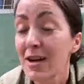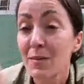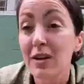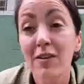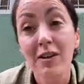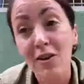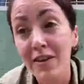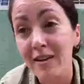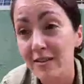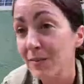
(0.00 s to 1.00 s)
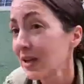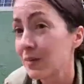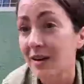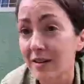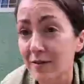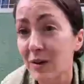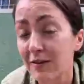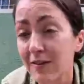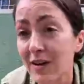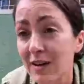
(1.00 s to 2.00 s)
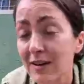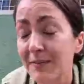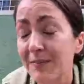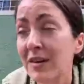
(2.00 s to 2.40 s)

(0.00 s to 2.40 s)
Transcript: But if I'd gone there as a baby, I'd have been fine.